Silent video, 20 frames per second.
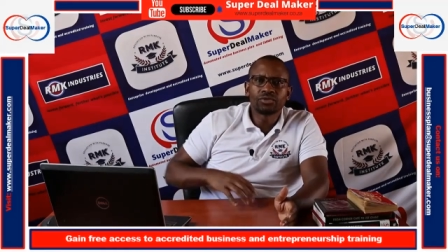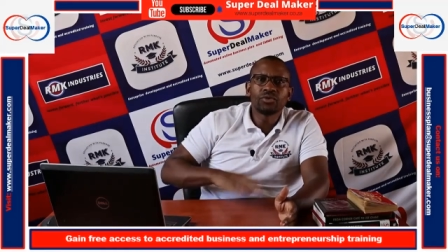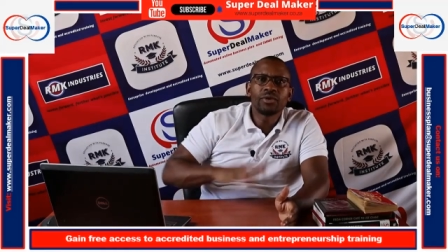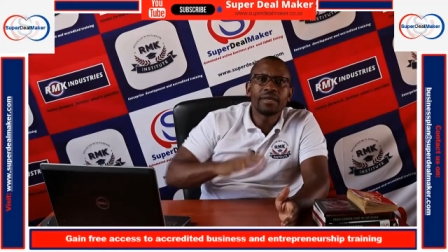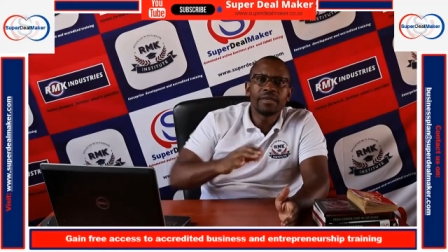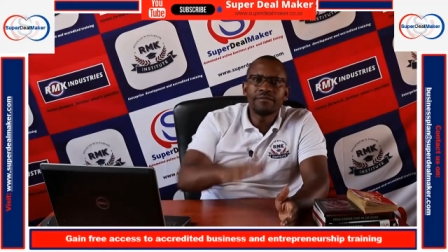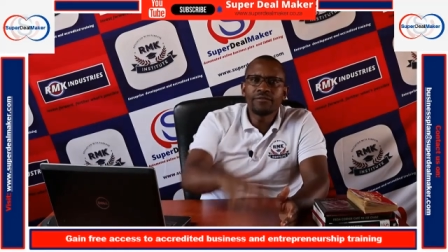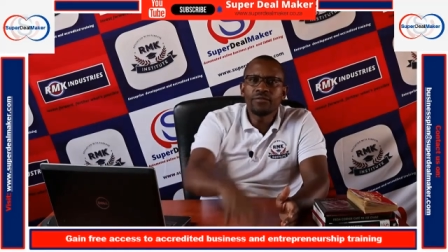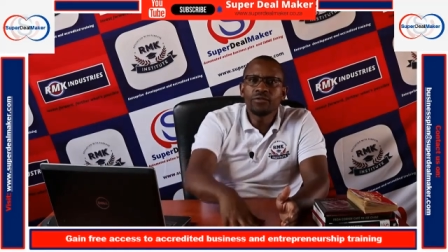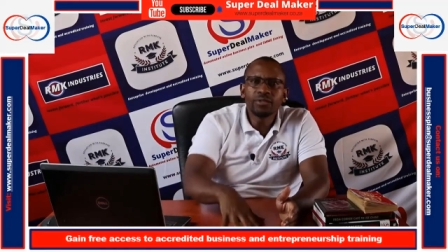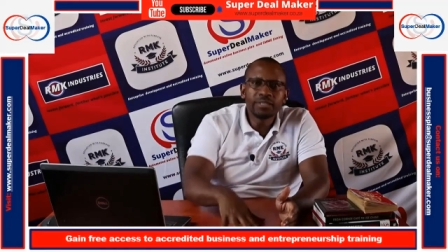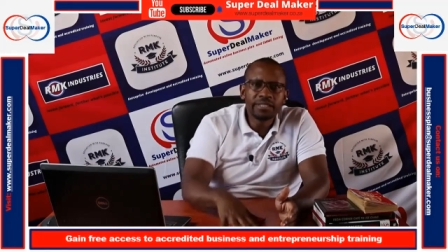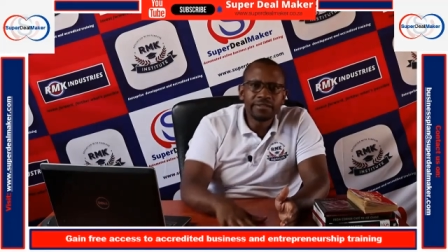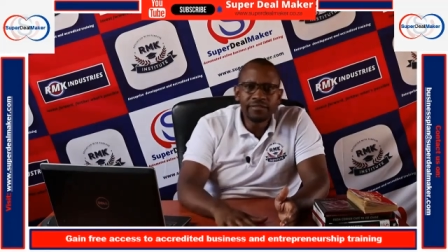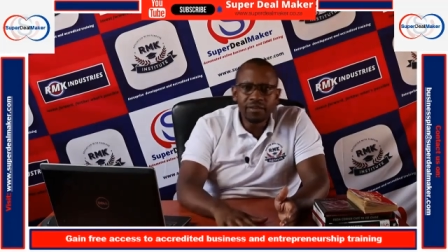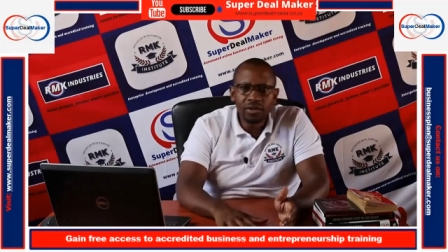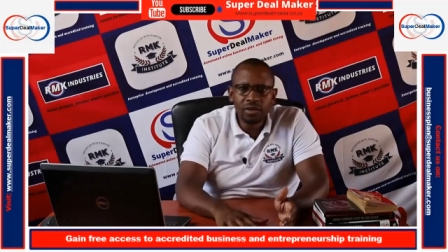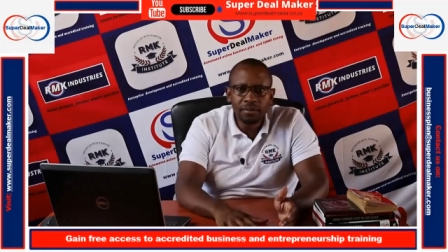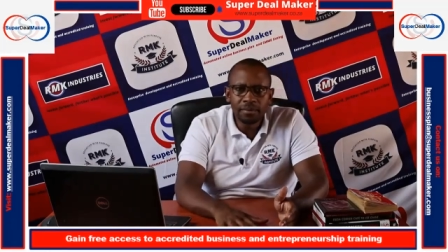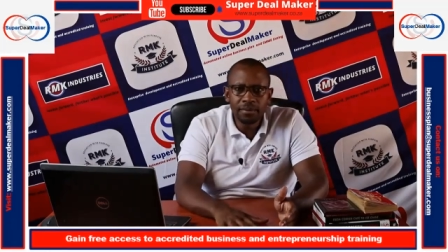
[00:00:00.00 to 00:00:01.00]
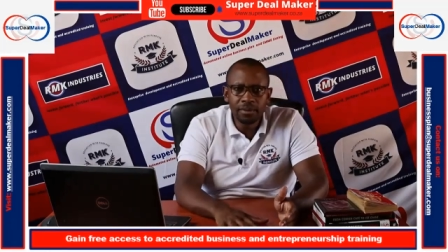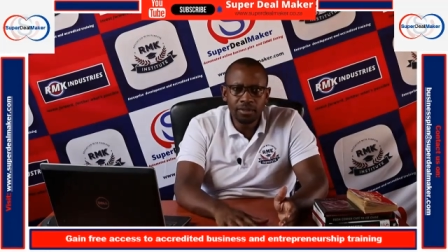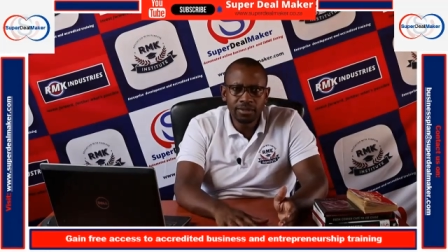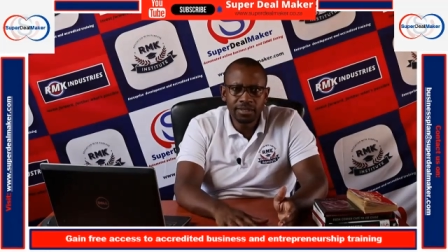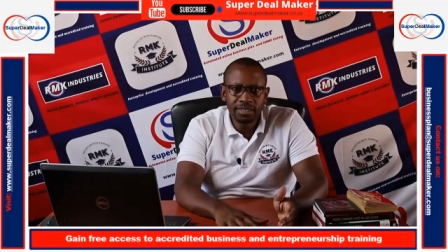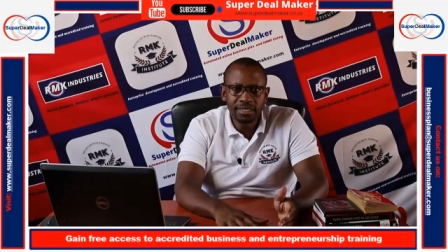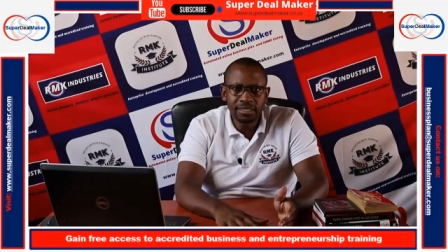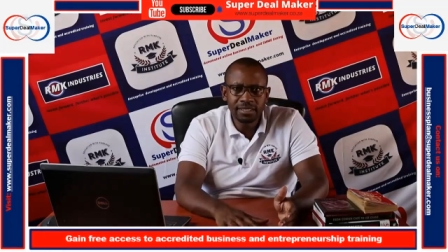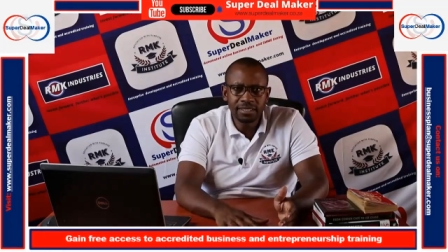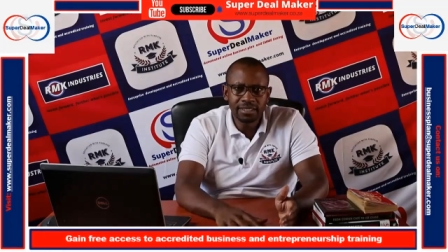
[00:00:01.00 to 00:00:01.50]
So if you develop your
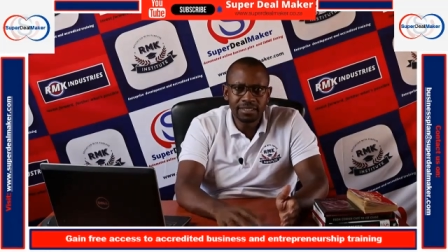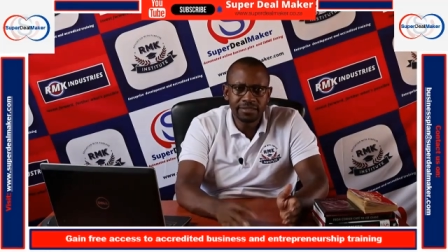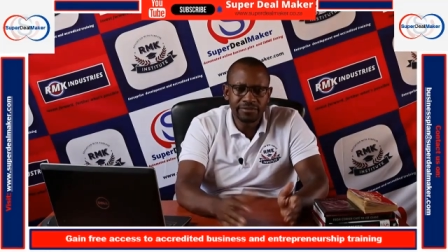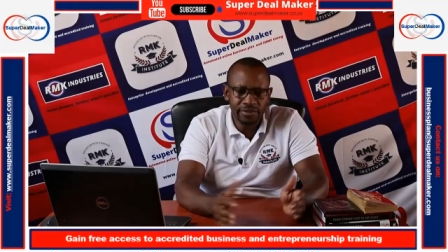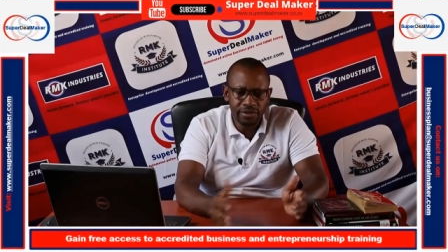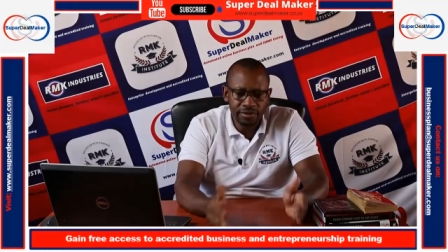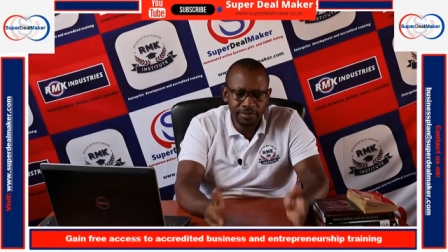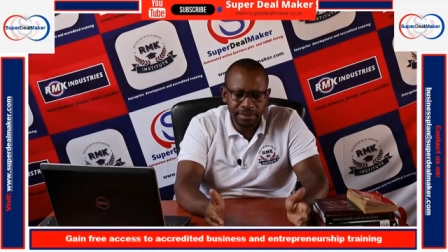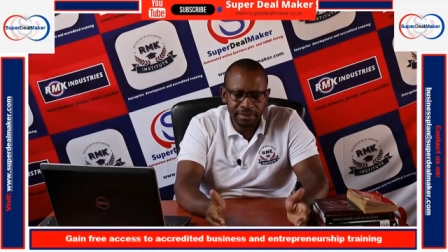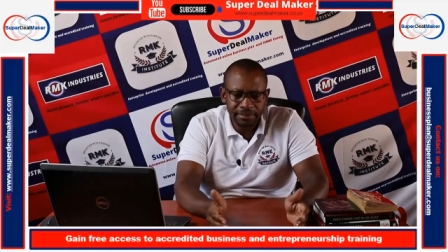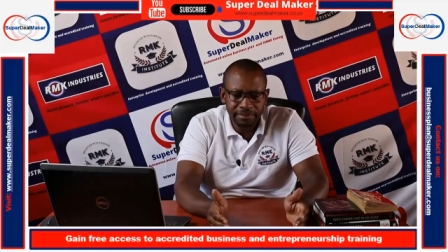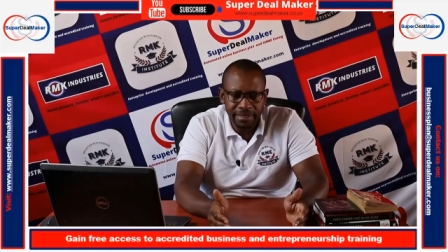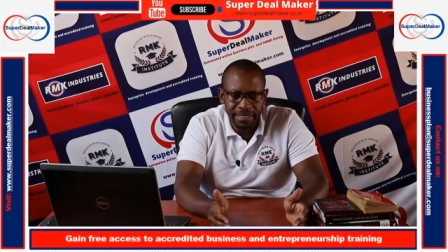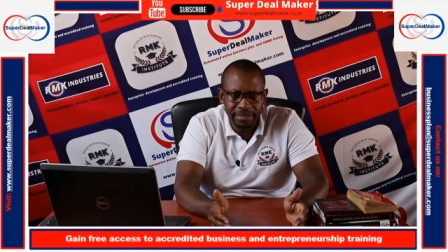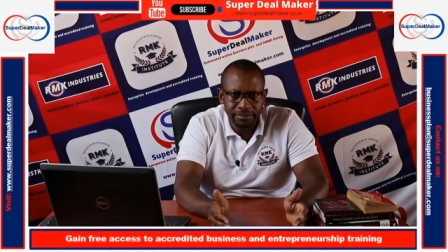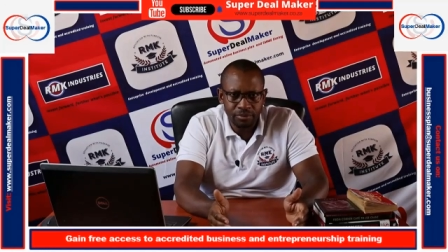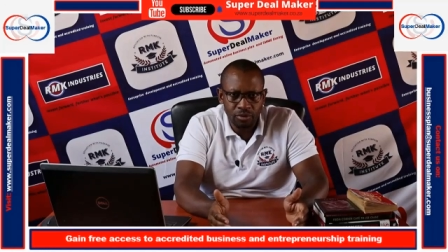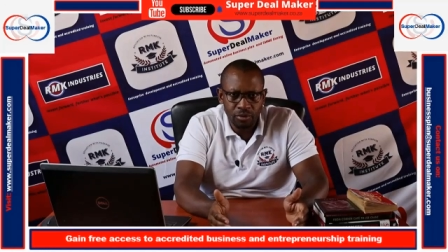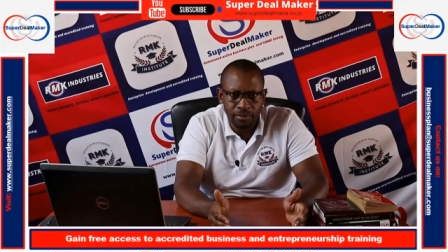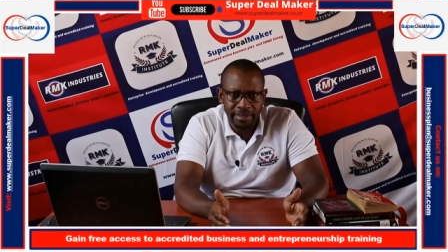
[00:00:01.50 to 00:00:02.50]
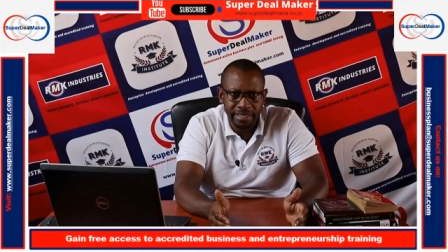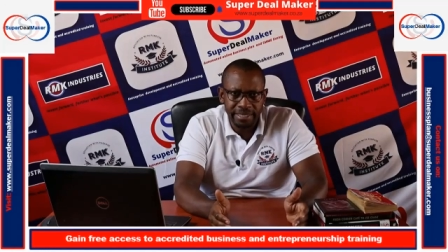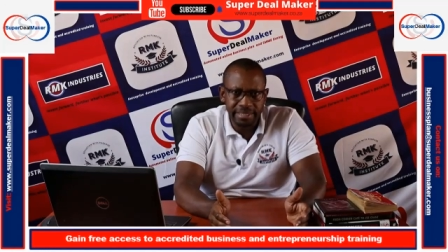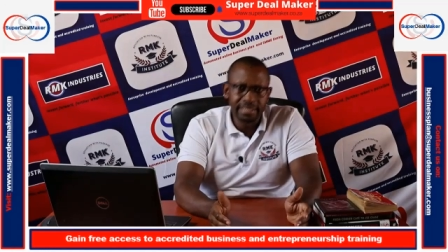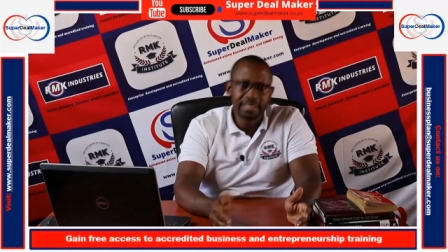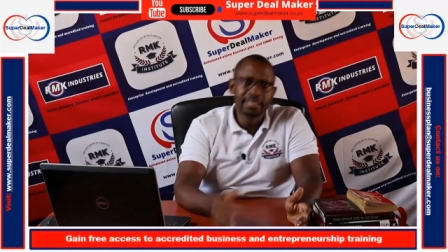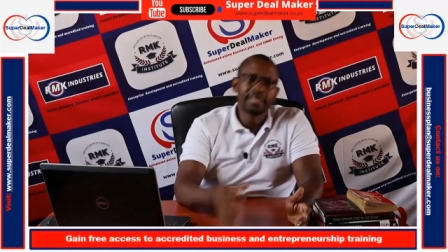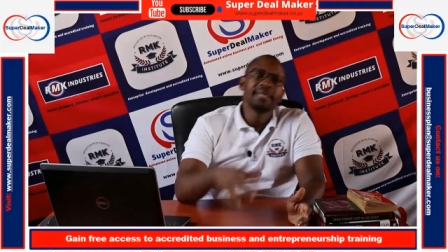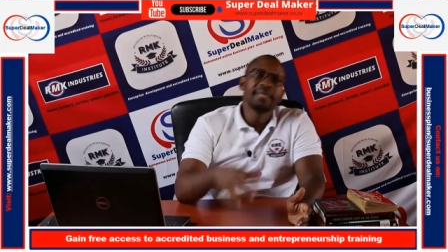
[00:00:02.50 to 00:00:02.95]
skills development plan properly,